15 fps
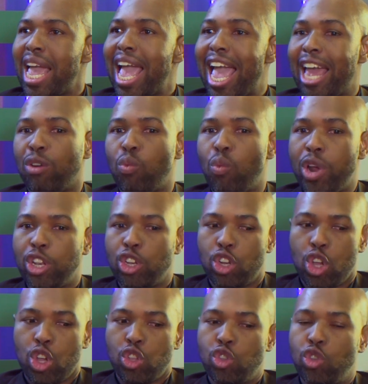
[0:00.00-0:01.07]
And when
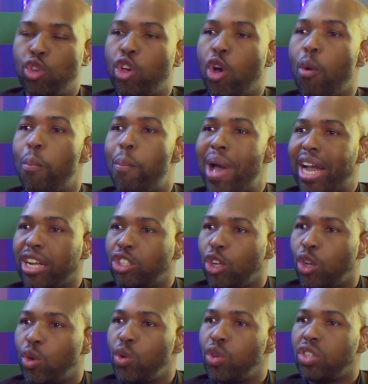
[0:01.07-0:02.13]
you go back to
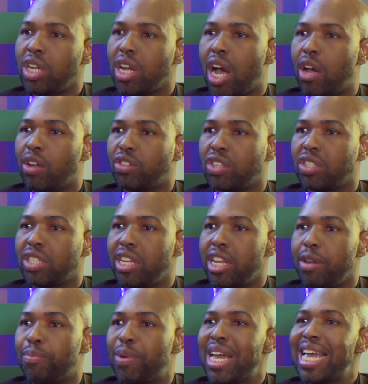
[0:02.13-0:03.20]
losing hours of
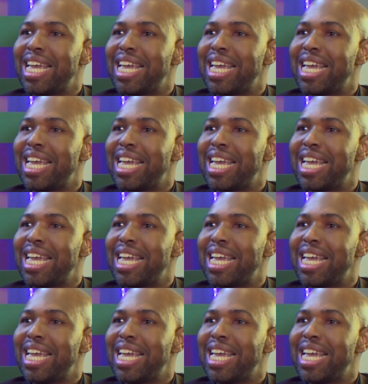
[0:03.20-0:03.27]
sleep,